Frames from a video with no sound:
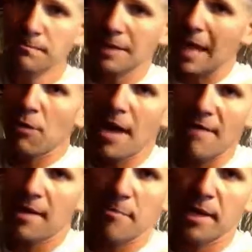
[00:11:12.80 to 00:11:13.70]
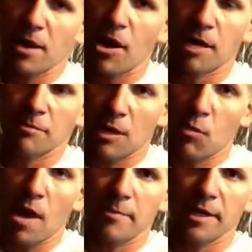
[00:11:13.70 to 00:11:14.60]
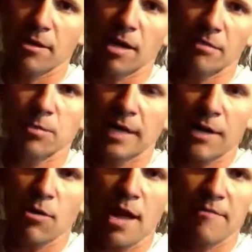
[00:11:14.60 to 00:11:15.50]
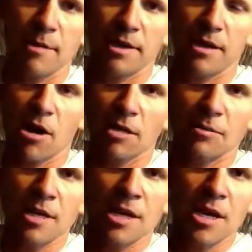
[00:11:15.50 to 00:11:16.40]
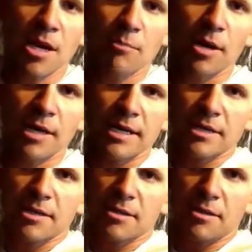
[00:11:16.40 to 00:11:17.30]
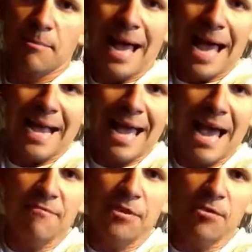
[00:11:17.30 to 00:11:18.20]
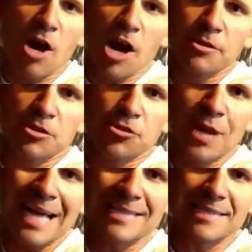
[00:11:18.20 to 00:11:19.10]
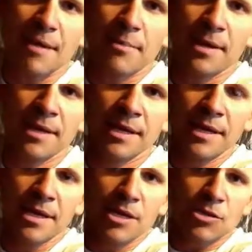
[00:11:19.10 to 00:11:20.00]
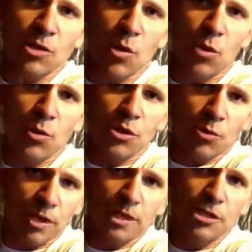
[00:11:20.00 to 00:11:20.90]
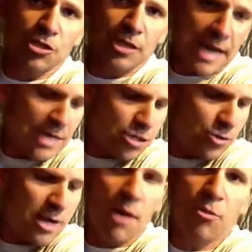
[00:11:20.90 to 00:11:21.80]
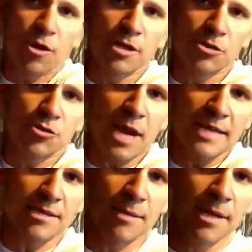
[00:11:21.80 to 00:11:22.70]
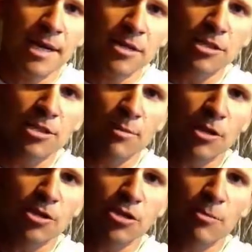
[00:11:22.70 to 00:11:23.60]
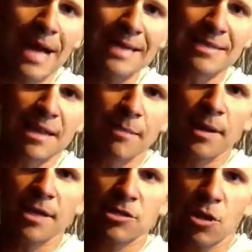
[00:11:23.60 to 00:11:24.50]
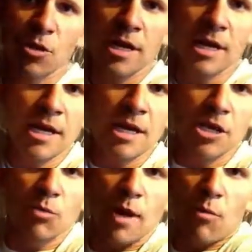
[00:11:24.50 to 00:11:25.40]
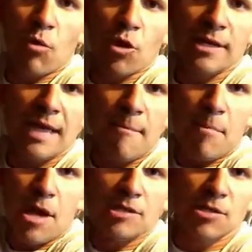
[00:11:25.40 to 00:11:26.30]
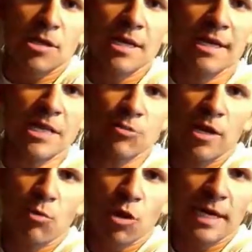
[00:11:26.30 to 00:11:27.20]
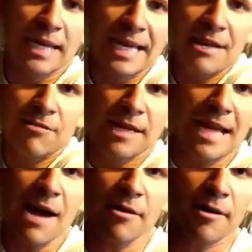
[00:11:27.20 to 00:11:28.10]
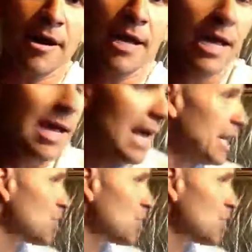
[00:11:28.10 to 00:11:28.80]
I don't have that big of arms. I want bigger arms, but I don't have that big of arms. But the back half of your arm is your tricep. So you really should concentrate on working your tricep just as much as your bicep. So you want to work that muscle, and that's why you're working on the inner and the outer. And